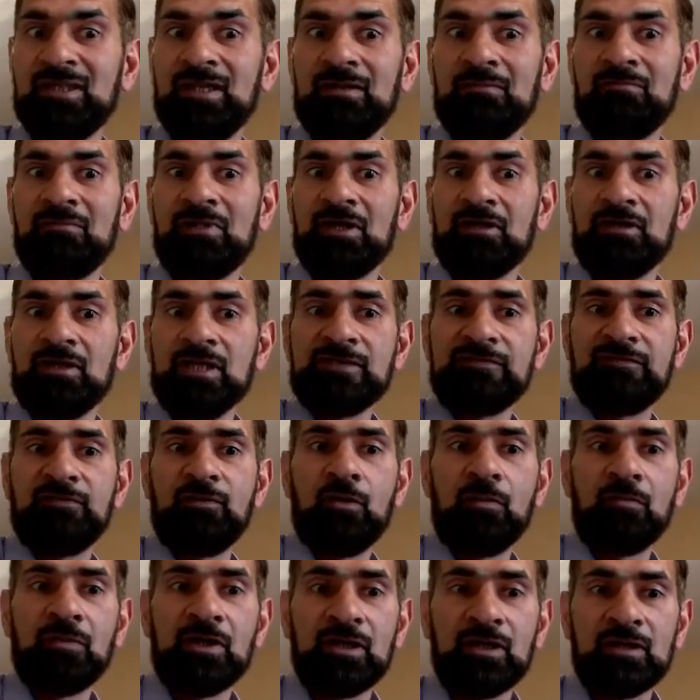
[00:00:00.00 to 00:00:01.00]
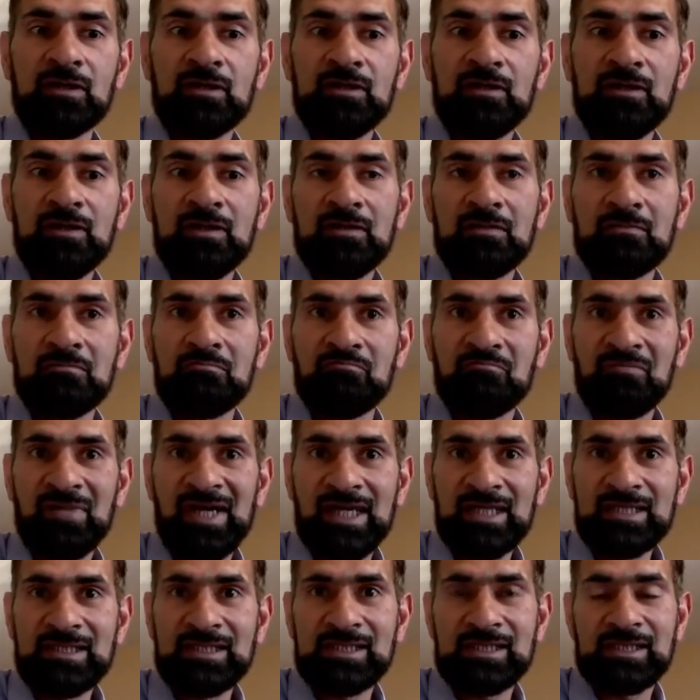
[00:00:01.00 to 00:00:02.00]
but in this formula
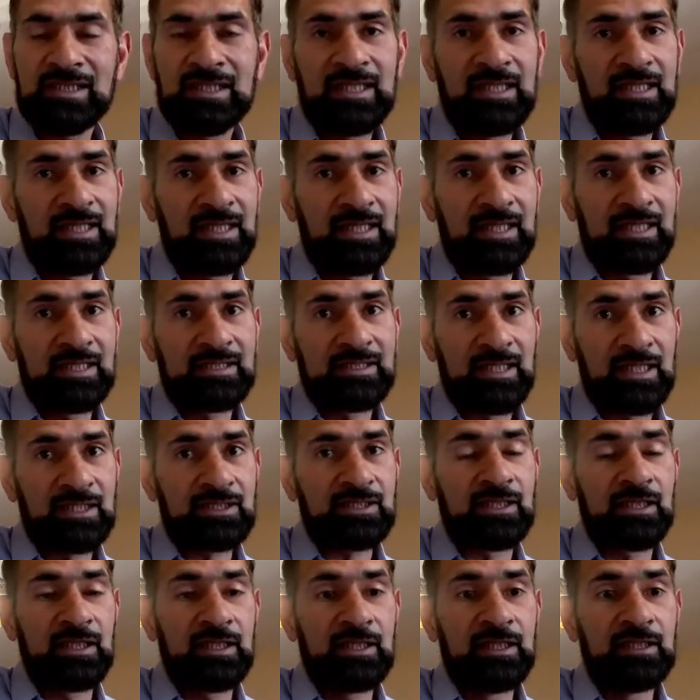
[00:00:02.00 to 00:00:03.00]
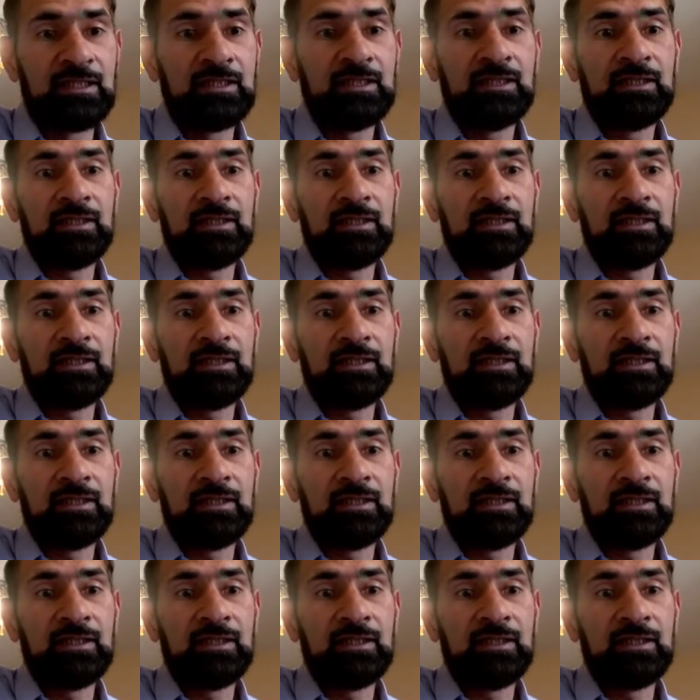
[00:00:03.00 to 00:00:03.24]
mass is actually